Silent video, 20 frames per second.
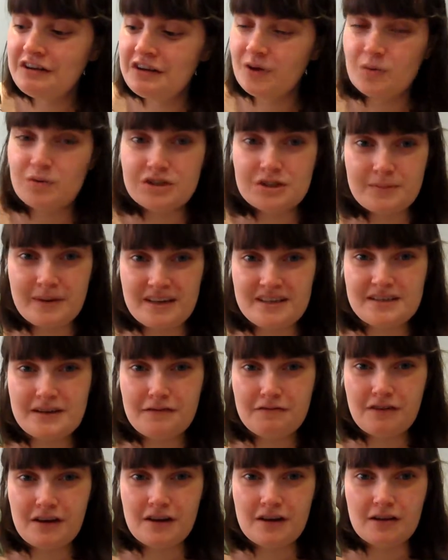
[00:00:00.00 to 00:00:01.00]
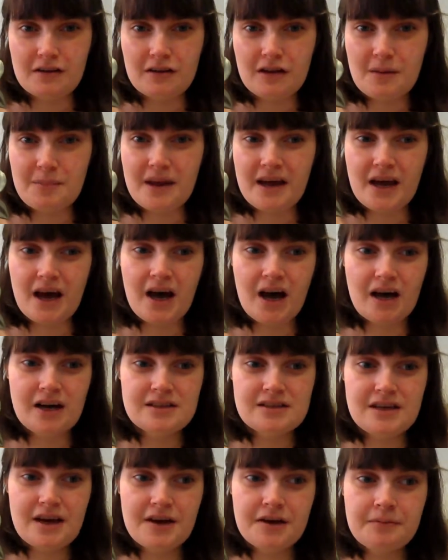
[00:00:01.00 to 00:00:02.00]
which makes it feel a bit
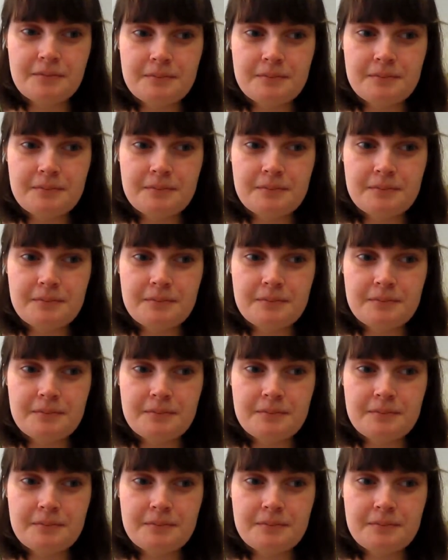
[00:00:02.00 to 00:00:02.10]
hardier.